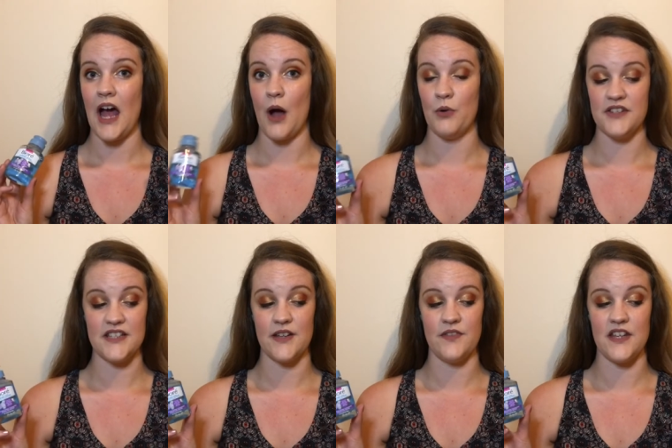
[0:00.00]
I wanted
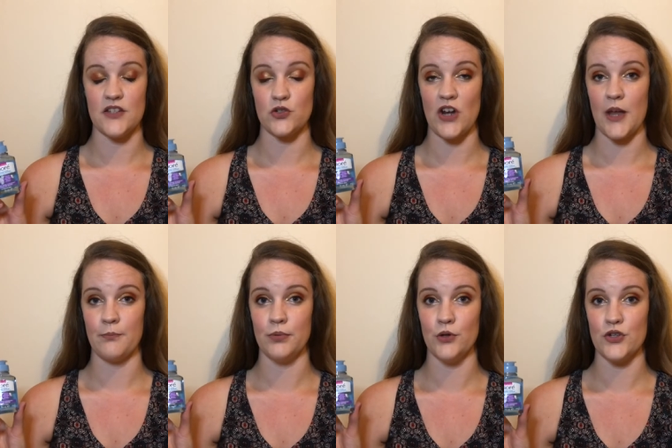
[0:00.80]
to give these a try.
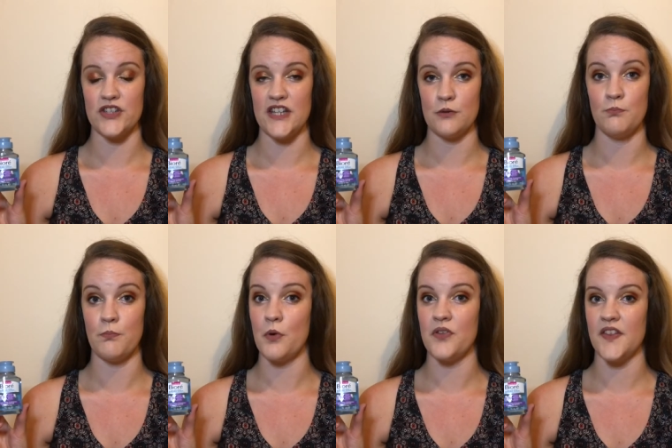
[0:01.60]
Plus these were
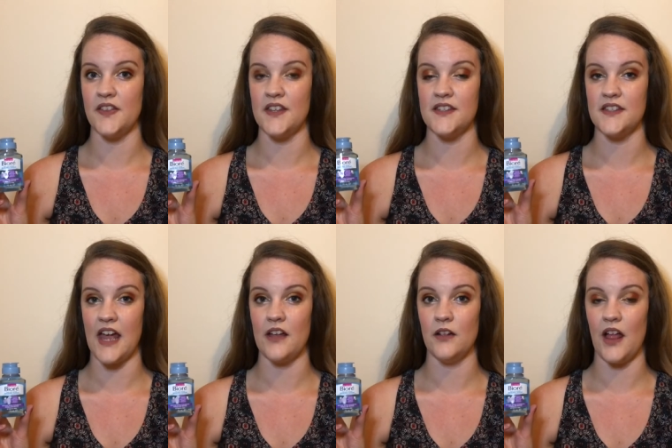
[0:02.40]
both in the
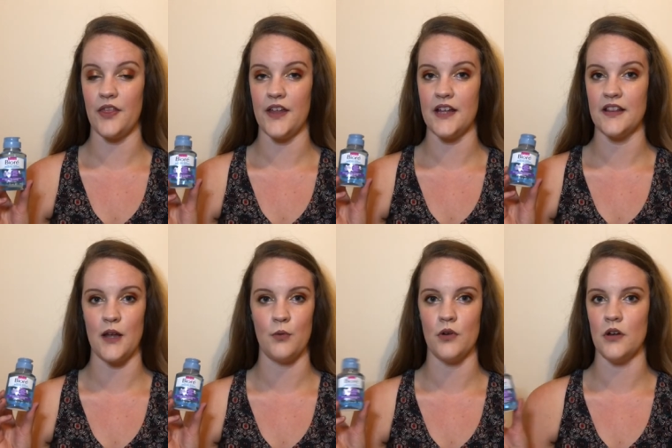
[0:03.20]
sale. I think
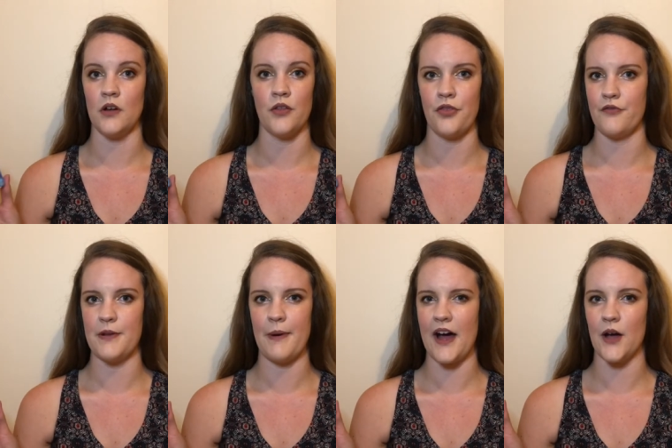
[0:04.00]
they were
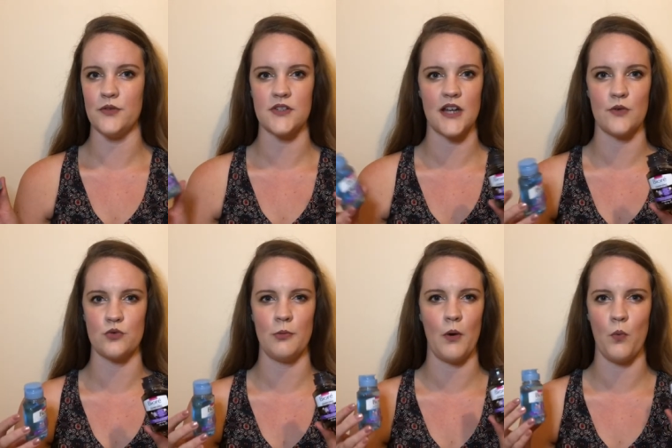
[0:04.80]
three pounds down
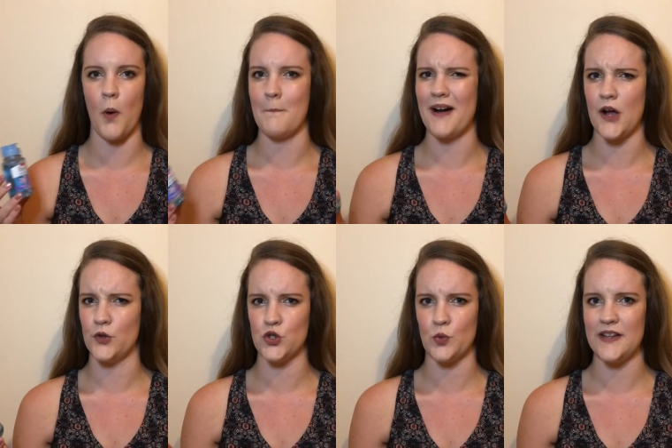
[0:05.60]
to about one
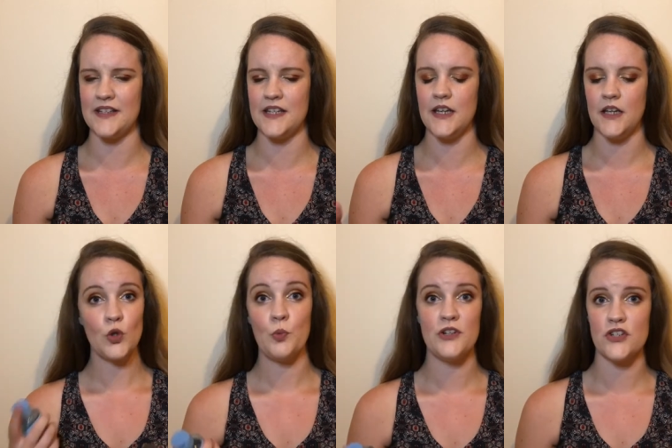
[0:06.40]
pound twenty,
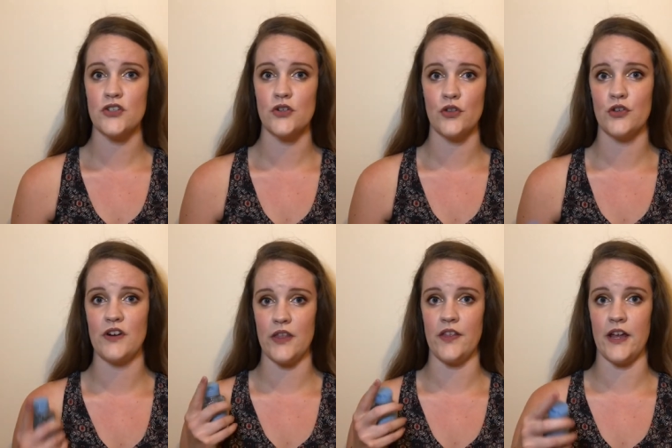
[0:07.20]
which is another
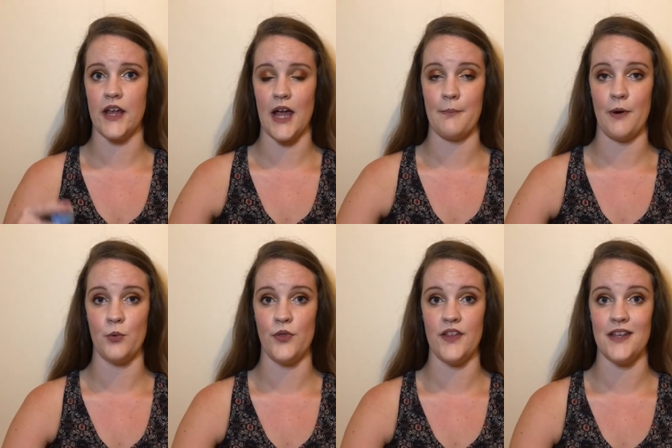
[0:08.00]
great thing
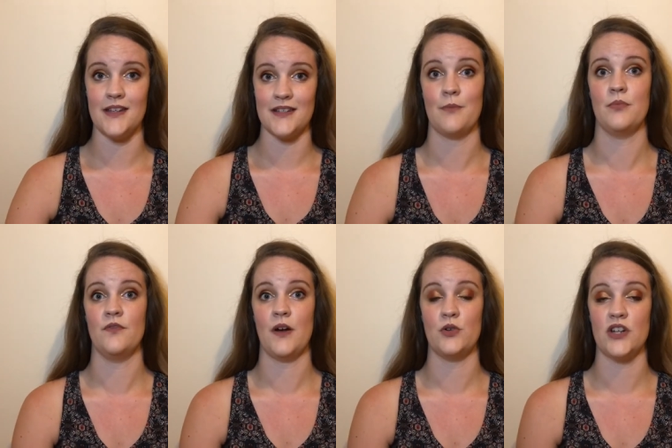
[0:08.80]
about the sample
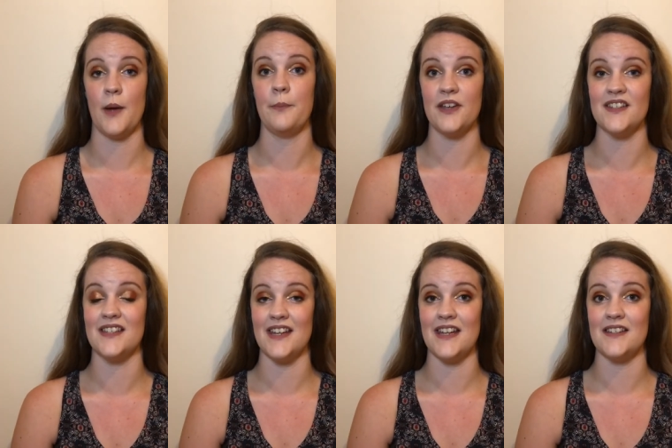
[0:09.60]
voucher, because
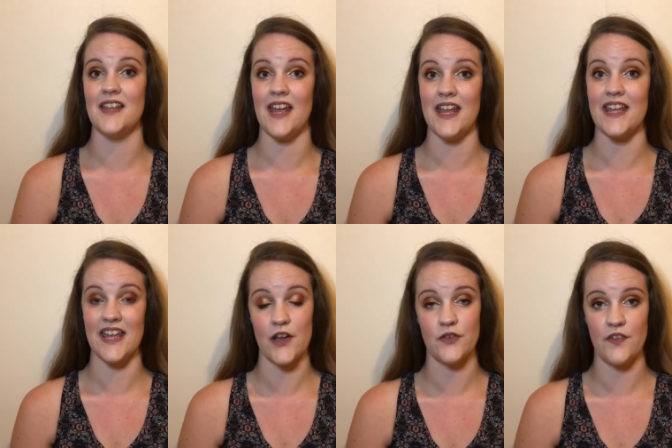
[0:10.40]
it is a
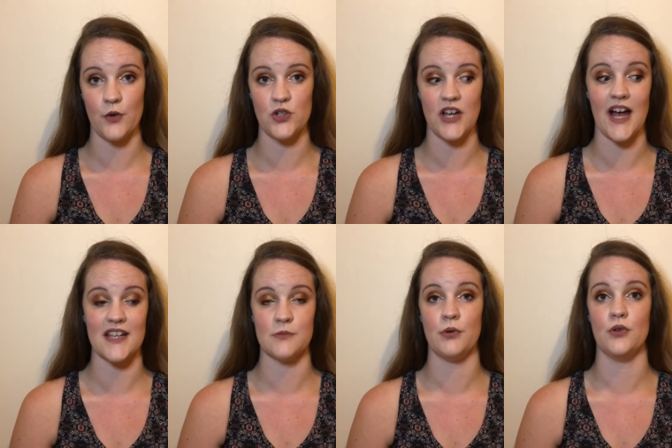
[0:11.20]
gift voucher
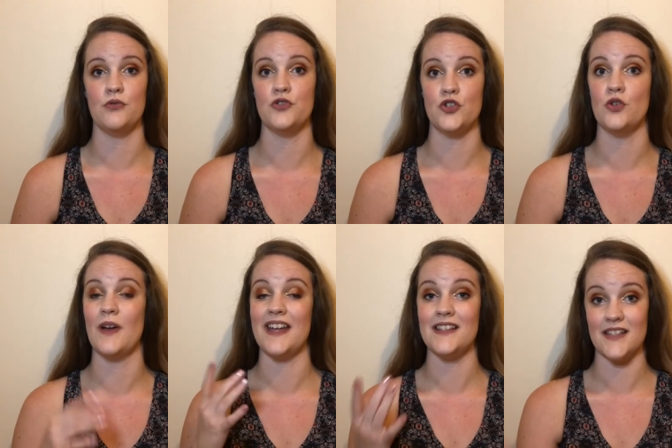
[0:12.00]
as opposed to
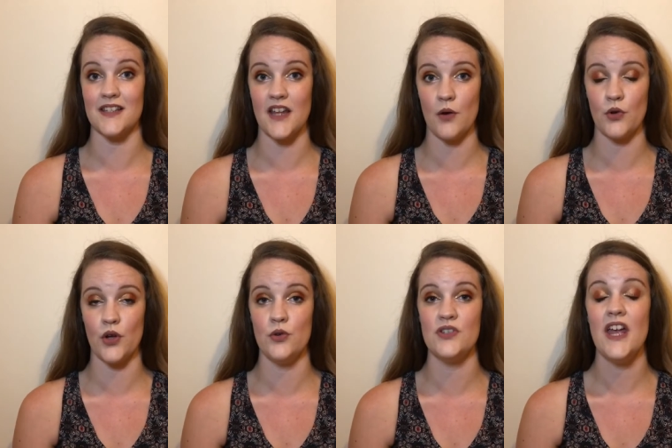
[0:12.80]
a discount
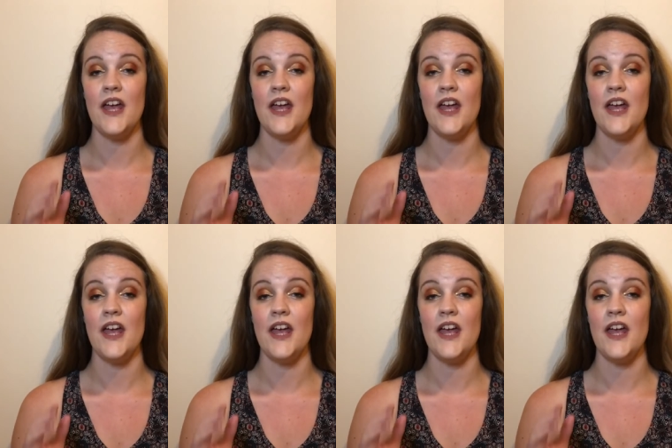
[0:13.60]
code.